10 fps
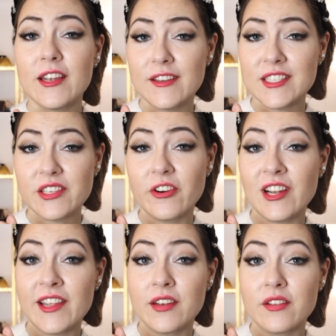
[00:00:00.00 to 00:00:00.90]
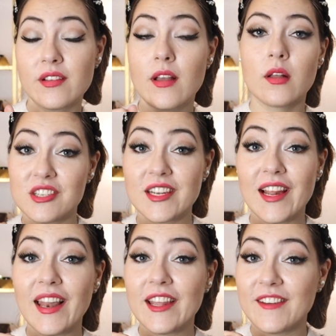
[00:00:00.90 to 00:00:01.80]
Advent Calendar,
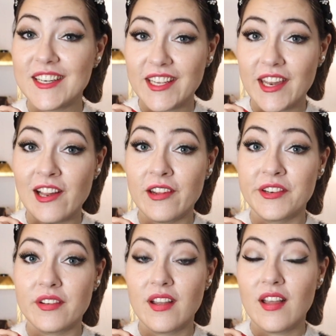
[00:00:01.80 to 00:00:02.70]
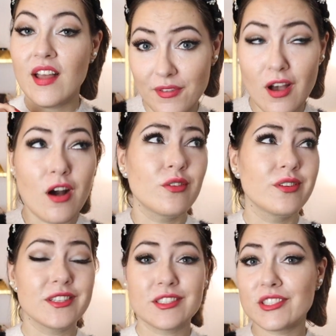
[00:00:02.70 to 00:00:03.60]
Chanel Advent Calendar.
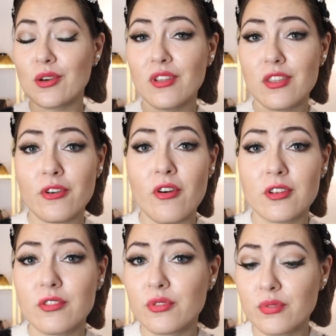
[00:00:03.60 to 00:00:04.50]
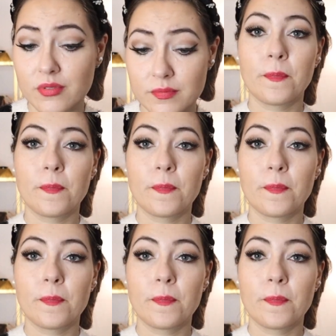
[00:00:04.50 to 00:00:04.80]
Oh, it's so thought true.